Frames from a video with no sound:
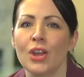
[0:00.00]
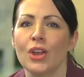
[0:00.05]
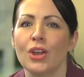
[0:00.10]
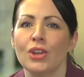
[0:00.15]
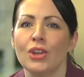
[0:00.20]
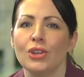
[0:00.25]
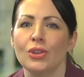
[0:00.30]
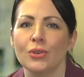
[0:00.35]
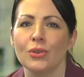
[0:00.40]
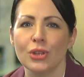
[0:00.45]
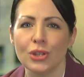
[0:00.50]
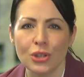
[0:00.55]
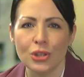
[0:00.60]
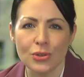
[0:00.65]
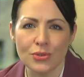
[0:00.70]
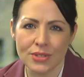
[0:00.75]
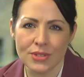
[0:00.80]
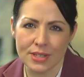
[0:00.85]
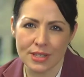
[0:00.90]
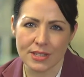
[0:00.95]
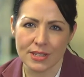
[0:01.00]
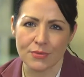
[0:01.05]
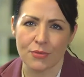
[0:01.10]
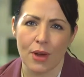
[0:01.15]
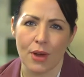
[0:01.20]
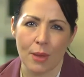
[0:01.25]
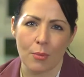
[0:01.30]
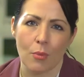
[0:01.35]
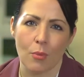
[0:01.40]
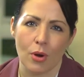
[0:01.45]
You can use this
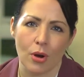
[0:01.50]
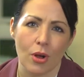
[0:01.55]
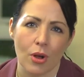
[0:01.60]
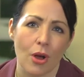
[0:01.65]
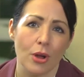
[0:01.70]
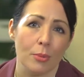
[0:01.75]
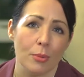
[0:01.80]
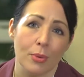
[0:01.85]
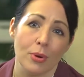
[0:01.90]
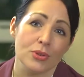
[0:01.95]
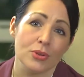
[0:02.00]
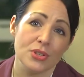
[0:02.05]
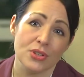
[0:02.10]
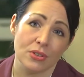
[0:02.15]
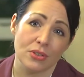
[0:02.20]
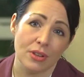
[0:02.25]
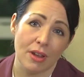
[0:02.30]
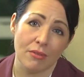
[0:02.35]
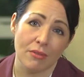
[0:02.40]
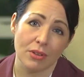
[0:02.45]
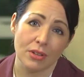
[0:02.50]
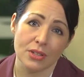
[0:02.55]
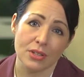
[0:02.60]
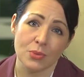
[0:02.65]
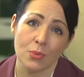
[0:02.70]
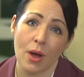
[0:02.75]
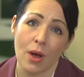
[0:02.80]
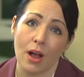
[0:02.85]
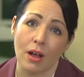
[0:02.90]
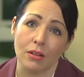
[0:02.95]
framework on a personal level
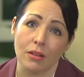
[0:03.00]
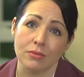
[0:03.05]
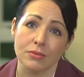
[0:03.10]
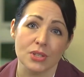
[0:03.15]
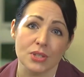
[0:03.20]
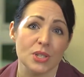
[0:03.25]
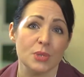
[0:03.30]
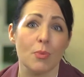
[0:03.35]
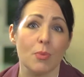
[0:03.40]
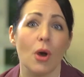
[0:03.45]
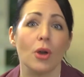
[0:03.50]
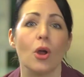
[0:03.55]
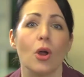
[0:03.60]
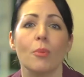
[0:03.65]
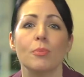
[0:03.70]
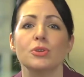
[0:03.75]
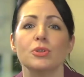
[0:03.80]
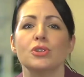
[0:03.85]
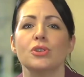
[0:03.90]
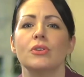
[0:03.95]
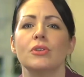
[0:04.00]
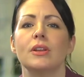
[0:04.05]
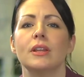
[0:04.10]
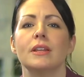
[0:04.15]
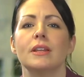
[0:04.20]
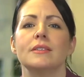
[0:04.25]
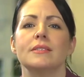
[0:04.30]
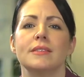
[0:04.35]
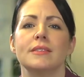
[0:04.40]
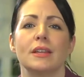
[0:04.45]
as well to spot
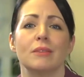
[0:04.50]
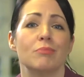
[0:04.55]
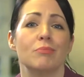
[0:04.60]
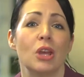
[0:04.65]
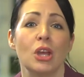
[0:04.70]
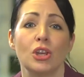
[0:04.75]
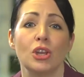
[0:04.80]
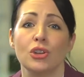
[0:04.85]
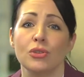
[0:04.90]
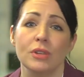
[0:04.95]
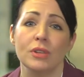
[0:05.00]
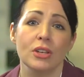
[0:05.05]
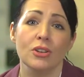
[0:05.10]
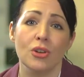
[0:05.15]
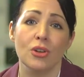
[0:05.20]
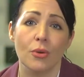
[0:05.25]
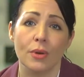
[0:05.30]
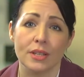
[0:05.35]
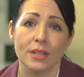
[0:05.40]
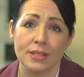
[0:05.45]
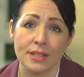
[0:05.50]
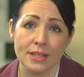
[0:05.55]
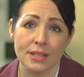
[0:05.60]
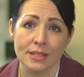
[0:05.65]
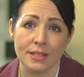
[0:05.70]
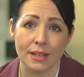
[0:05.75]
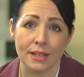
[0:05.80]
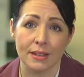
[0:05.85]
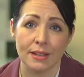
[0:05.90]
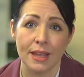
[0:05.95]
opportunities that you didn't know
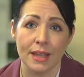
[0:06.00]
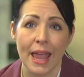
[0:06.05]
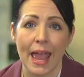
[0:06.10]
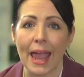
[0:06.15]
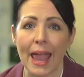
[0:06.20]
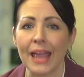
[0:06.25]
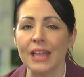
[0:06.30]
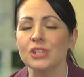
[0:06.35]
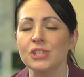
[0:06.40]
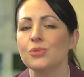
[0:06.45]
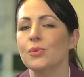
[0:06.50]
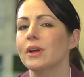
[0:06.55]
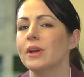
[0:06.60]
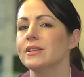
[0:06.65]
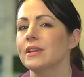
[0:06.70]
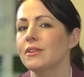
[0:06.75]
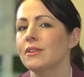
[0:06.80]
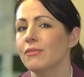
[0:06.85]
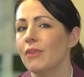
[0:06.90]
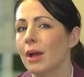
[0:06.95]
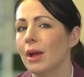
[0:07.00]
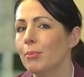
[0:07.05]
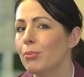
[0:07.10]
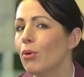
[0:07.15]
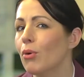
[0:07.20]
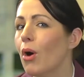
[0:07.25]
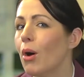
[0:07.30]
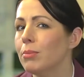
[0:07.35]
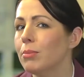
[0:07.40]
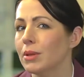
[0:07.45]
existed and to identify
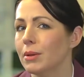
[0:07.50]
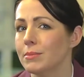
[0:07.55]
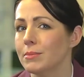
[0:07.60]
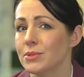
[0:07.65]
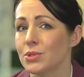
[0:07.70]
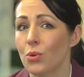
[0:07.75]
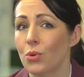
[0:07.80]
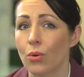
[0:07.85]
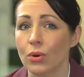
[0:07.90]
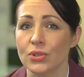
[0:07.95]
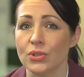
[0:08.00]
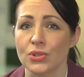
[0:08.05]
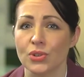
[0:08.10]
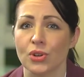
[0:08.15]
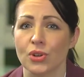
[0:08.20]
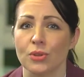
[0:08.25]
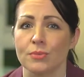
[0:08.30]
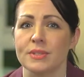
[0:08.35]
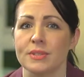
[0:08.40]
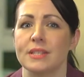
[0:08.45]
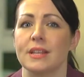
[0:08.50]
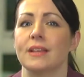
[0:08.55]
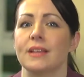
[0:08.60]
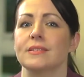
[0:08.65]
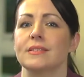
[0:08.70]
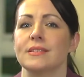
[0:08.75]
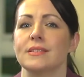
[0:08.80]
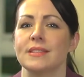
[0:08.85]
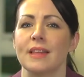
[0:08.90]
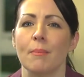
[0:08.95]
problems or
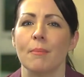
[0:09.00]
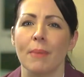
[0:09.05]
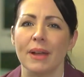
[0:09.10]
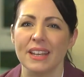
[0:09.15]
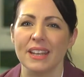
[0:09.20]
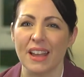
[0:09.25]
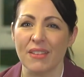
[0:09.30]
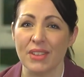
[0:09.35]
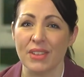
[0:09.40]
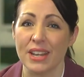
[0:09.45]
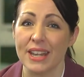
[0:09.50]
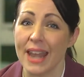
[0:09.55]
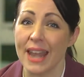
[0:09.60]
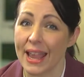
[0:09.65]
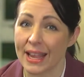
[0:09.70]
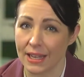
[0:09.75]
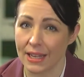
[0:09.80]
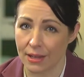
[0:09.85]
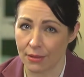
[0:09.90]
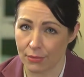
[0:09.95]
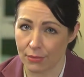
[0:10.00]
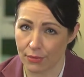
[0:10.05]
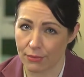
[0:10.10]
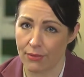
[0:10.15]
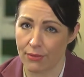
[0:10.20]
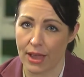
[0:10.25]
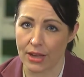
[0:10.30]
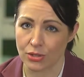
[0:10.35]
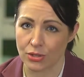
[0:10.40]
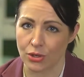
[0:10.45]
circumstances that might have a negative
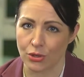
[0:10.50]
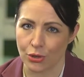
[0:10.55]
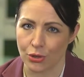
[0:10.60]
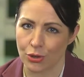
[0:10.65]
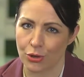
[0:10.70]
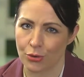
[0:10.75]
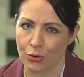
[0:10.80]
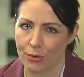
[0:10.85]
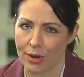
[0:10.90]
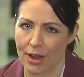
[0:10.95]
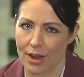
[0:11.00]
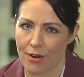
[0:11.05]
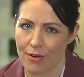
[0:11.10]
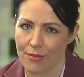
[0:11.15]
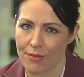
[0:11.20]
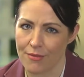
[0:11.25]
effect on your career.